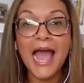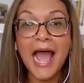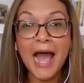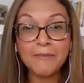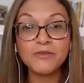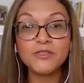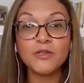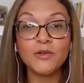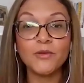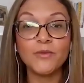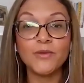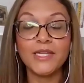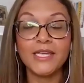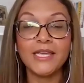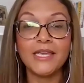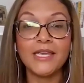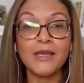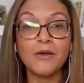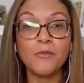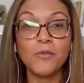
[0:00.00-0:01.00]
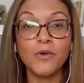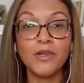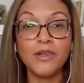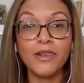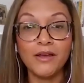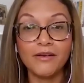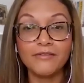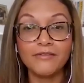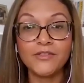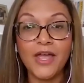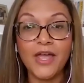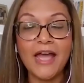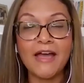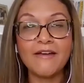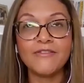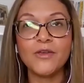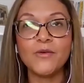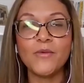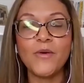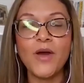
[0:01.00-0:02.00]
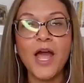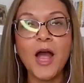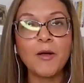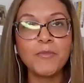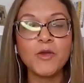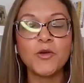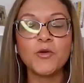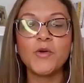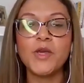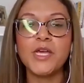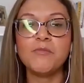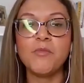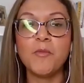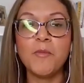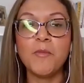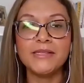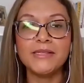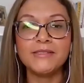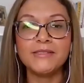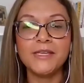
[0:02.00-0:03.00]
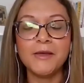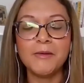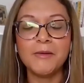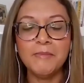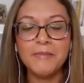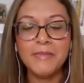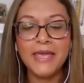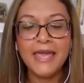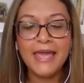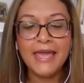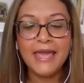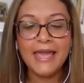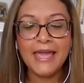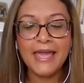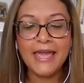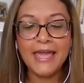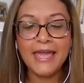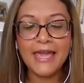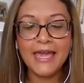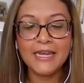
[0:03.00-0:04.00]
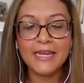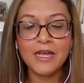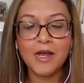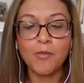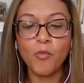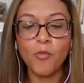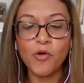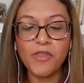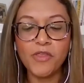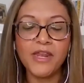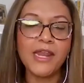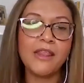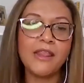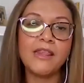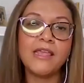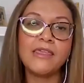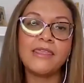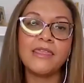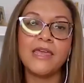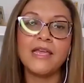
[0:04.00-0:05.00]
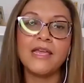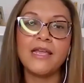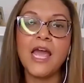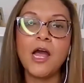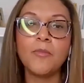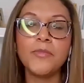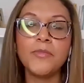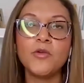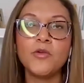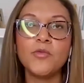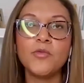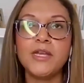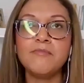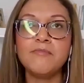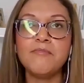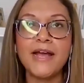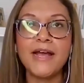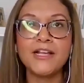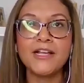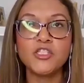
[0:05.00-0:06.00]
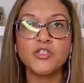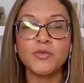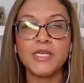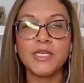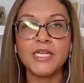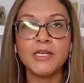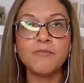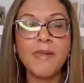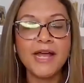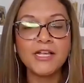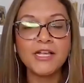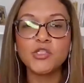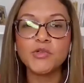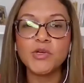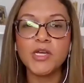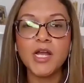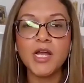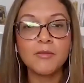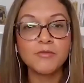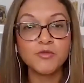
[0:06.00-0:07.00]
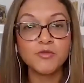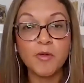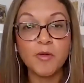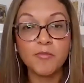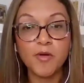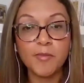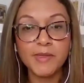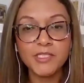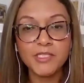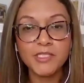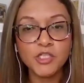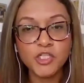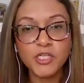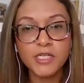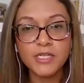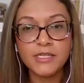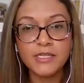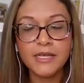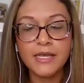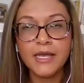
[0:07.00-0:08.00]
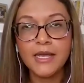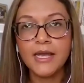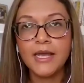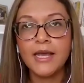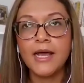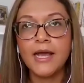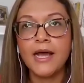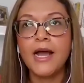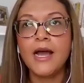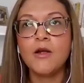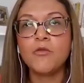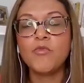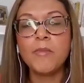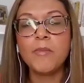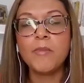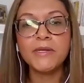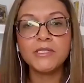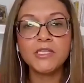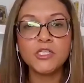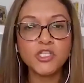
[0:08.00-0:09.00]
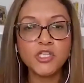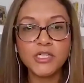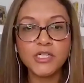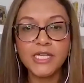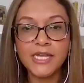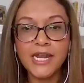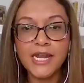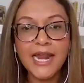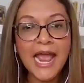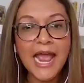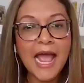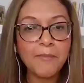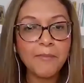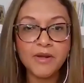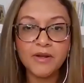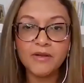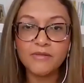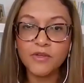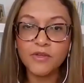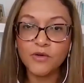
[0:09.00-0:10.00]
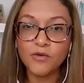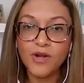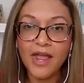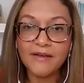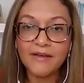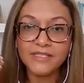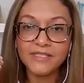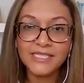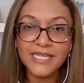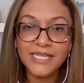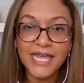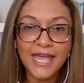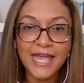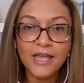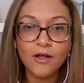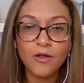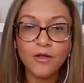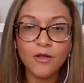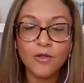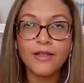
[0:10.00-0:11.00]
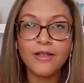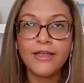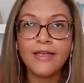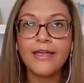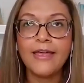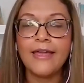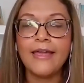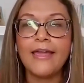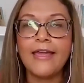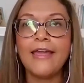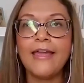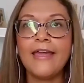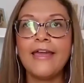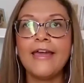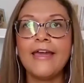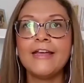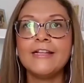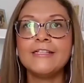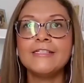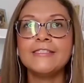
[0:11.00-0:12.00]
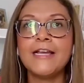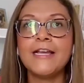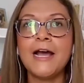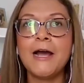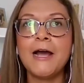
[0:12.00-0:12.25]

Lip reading: absolutely would love to have you, help you create momentum, and more than anything, help you create mastery. Mastery comes from repetition. Repetition cannot happen if you don't have scale. And